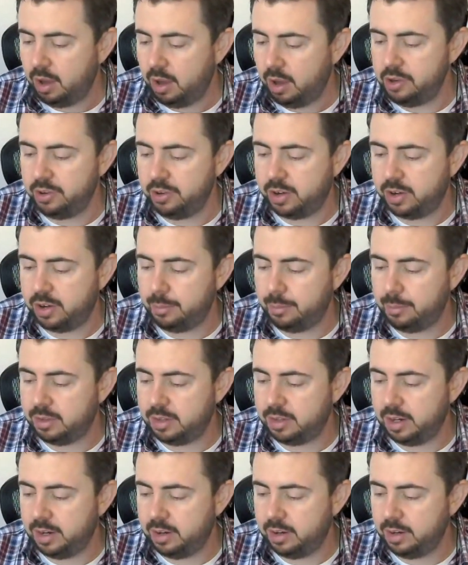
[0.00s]
Audio
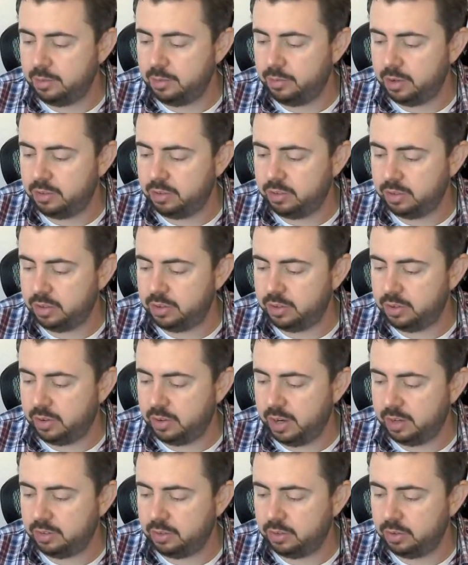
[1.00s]
commentary featuring the
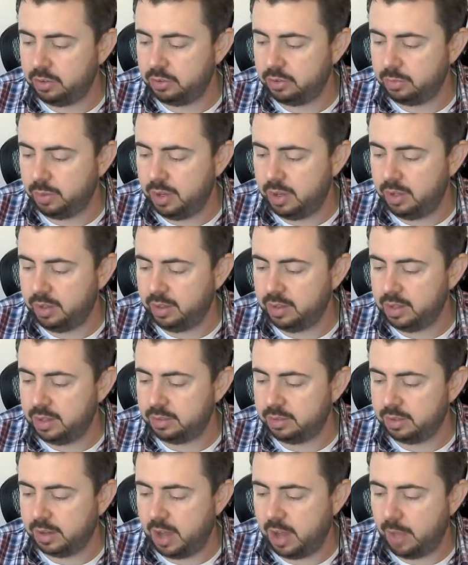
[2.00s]
director as well
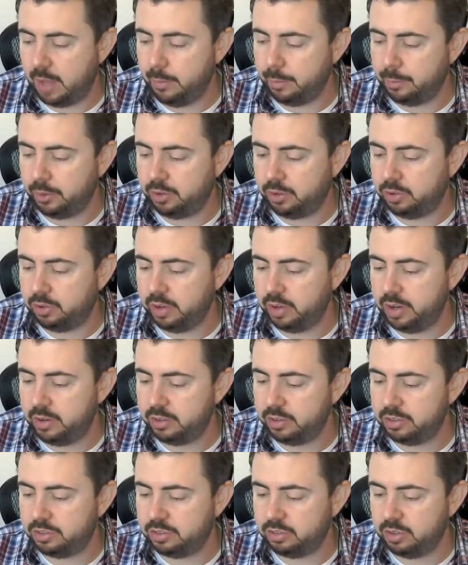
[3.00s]
as the comic book creator and
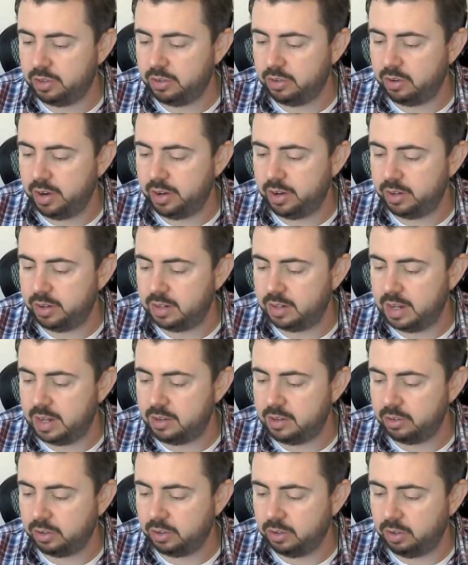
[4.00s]
screenwriter
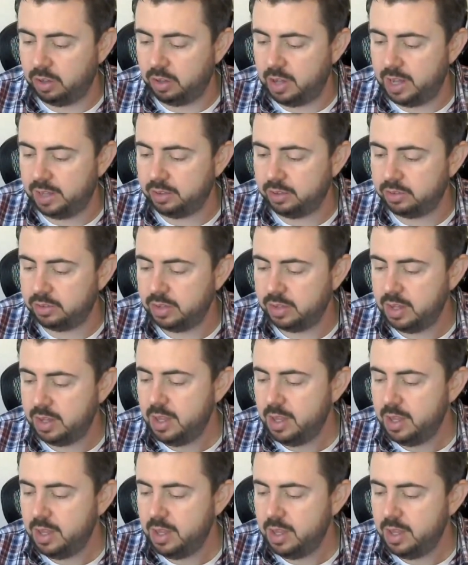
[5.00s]
Daniel Klaus.